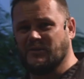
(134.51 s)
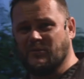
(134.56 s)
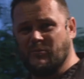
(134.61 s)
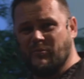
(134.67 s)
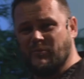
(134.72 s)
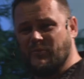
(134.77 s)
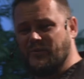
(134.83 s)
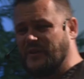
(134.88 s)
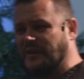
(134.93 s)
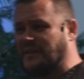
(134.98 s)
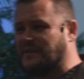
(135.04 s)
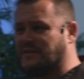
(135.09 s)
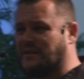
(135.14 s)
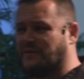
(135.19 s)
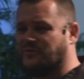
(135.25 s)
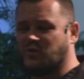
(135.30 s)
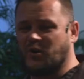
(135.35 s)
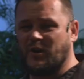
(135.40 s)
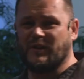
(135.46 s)
and things that
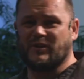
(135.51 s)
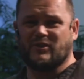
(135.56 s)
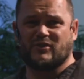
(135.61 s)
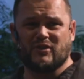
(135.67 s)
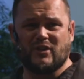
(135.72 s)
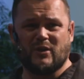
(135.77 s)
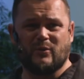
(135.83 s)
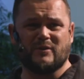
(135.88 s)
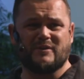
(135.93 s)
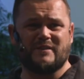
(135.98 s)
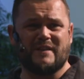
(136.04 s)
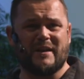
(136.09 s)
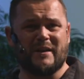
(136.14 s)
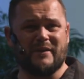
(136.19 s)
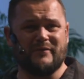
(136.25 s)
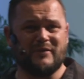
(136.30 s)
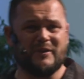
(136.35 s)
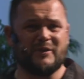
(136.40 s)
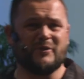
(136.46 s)
have tried to slow us down
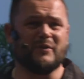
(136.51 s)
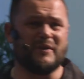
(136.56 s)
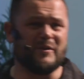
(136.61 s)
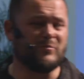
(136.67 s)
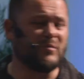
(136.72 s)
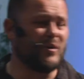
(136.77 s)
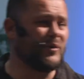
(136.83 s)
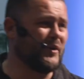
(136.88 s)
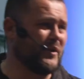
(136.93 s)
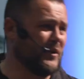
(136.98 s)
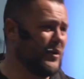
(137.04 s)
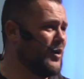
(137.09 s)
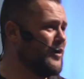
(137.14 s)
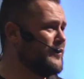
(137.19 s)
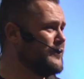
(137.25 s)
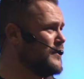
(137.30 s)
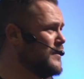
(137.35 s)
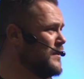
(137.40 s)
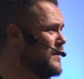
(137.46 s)
have literally broken
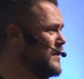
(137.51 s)
off.